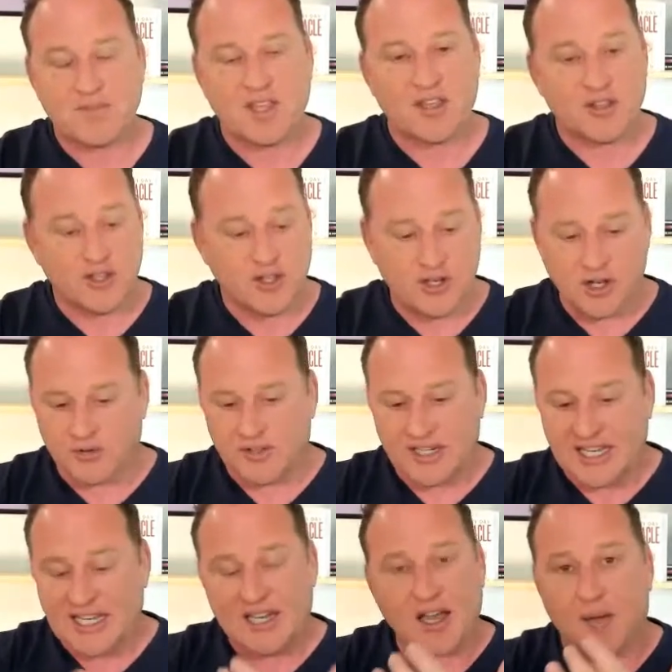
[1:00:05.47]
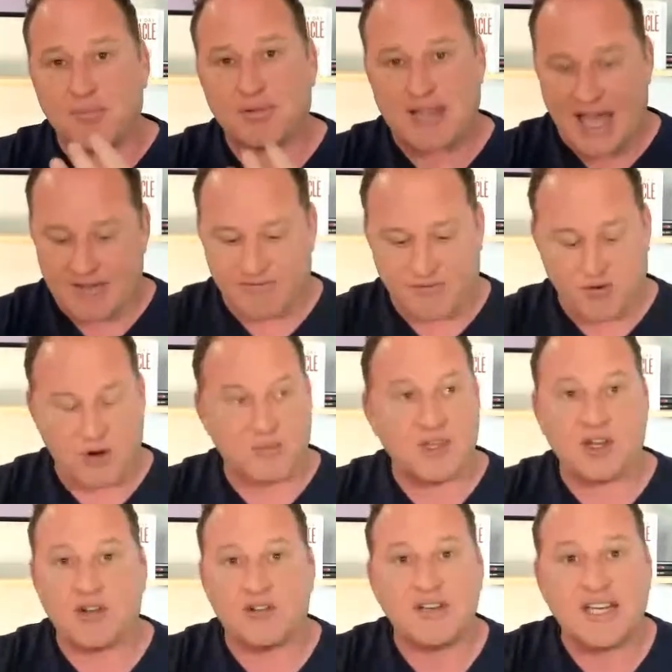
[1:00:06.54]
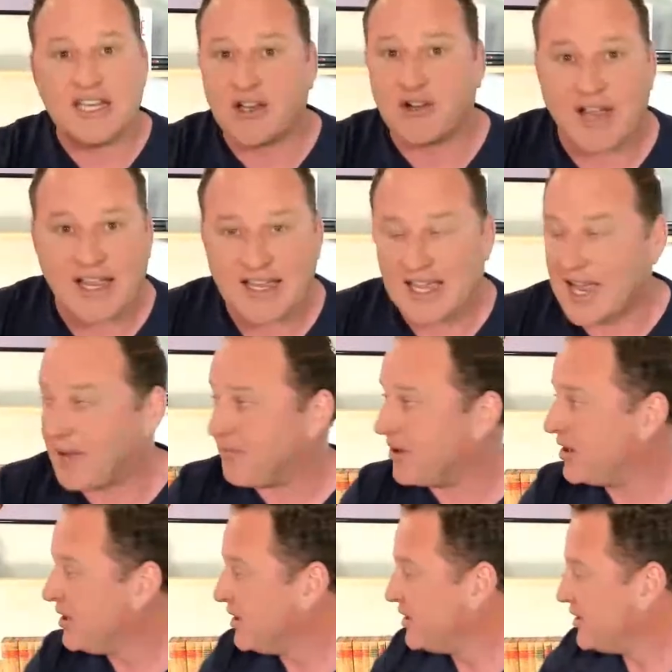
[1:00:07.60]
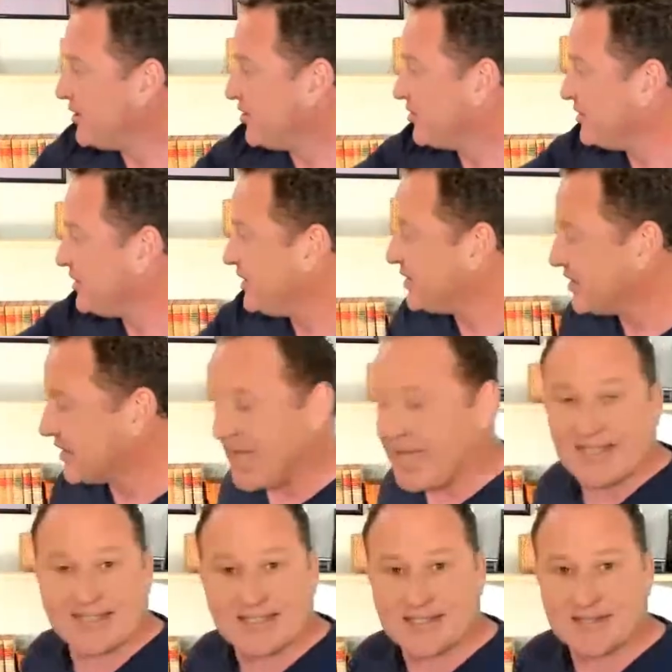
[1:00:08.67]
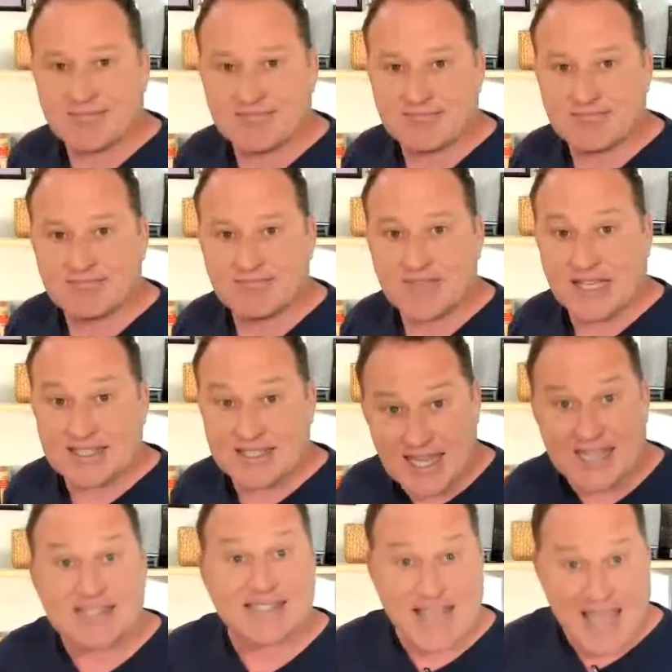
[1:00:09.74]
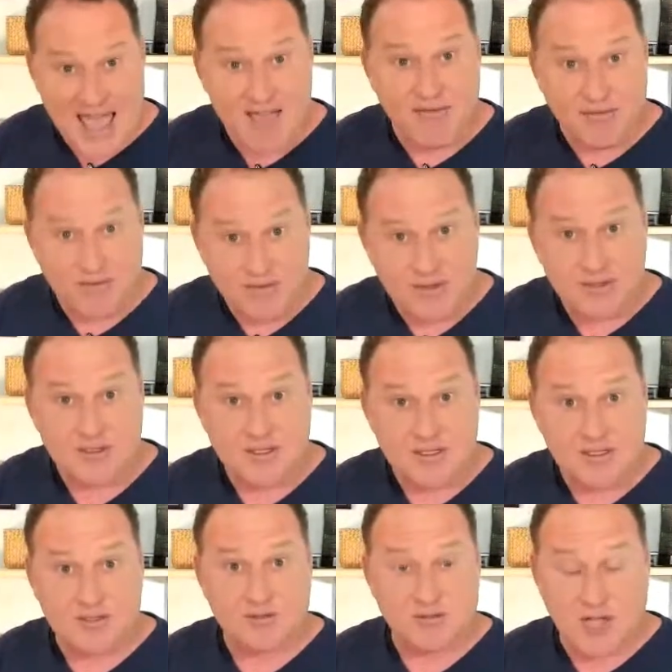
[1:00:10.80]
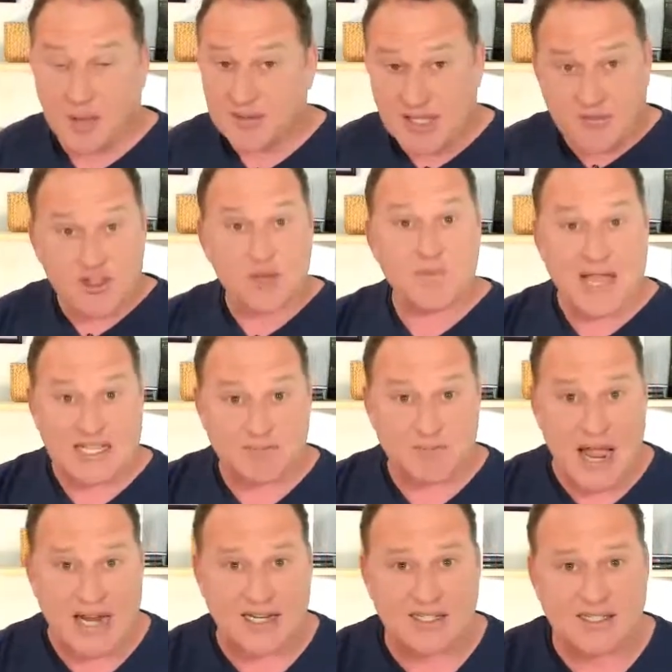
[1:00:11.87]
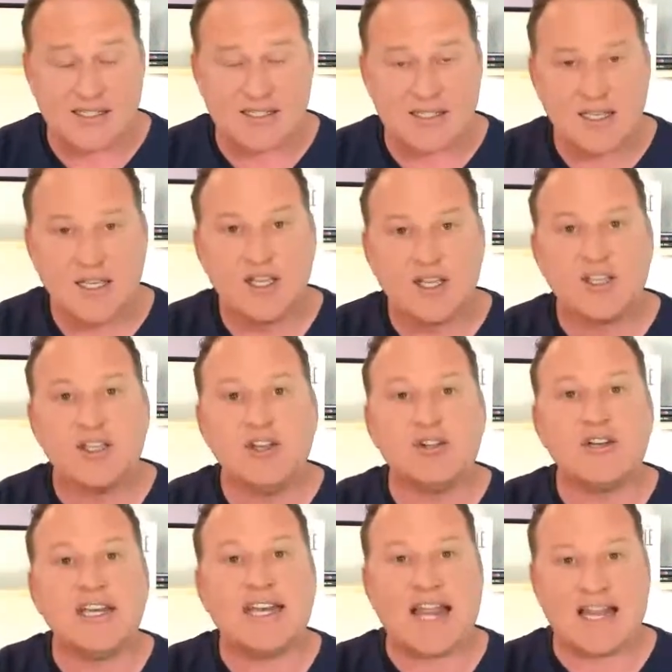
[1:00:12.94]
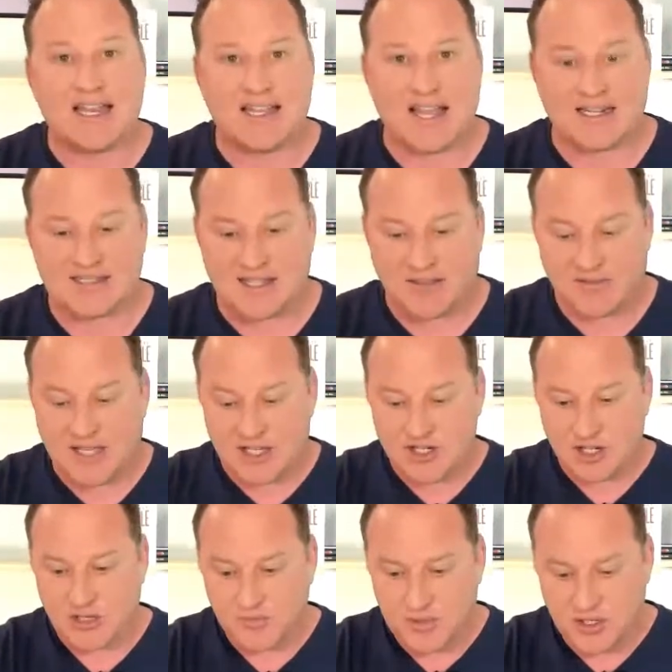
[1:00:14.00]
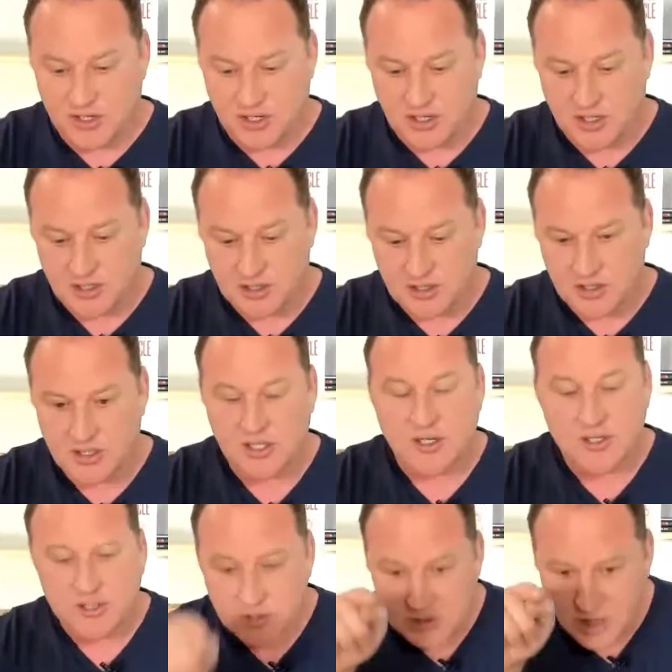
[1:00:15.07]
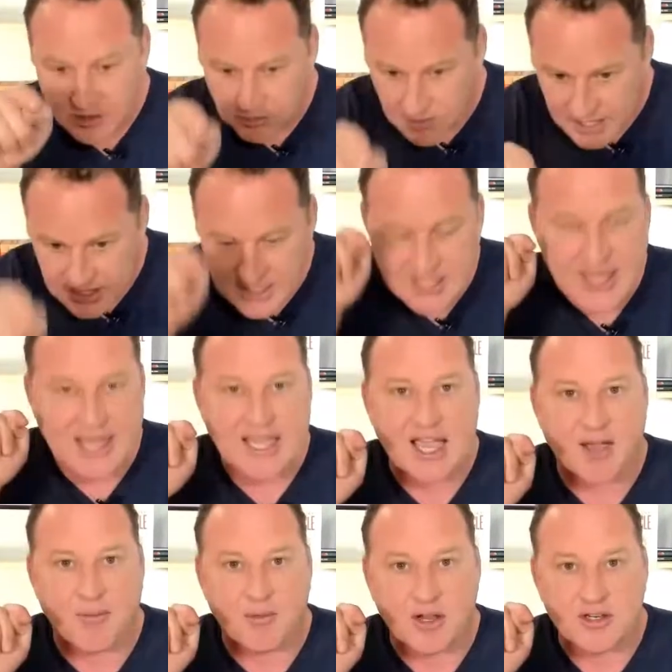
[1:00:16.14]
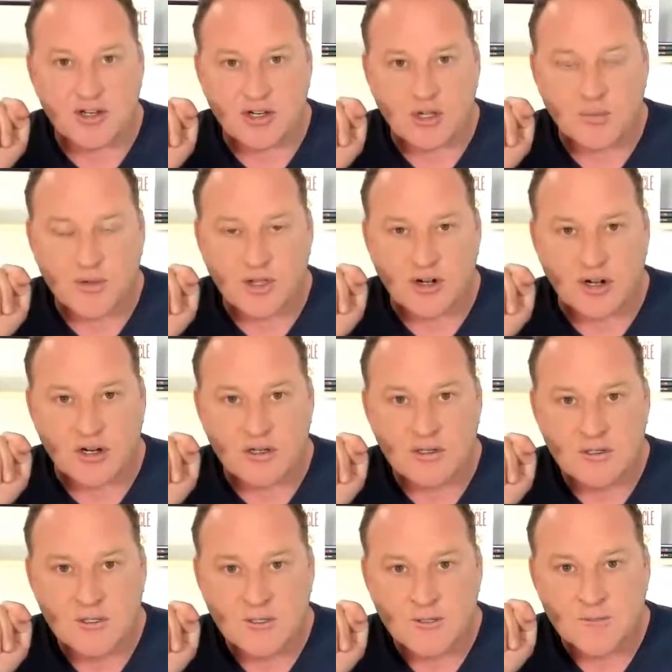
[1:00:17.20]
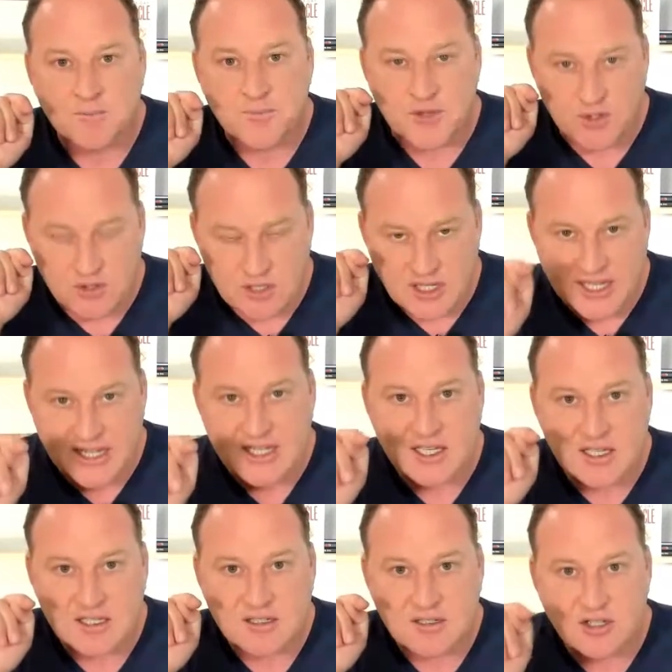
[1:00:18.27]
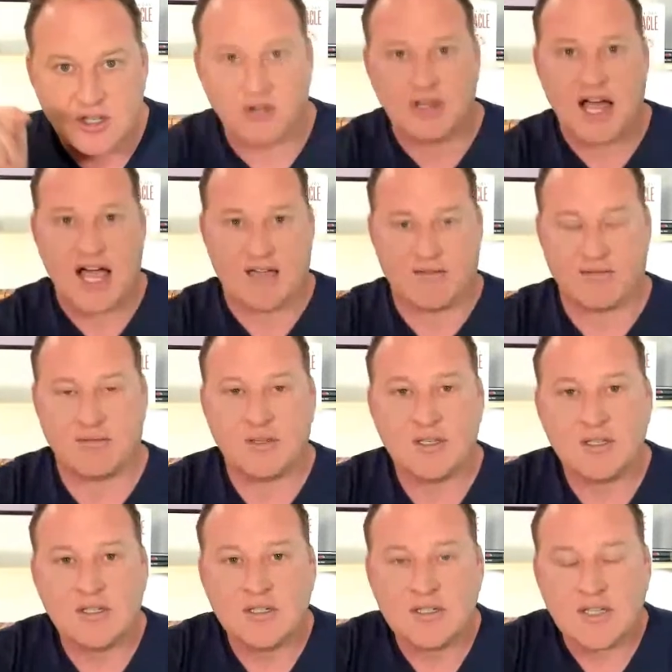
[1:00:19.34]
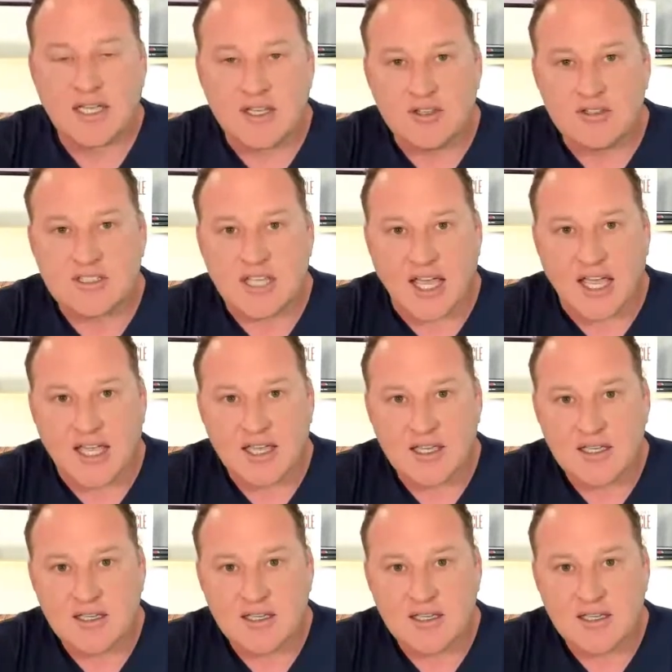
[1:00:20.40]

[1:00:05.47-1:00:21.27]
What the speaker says: You don't need a platform. You don't need a great camera. You don't need the lights. It's nice to have. I'm giving you best practices. You don't need any of that stuff. Get your computer. You look right into that camera in your computer. You click go live. And you say,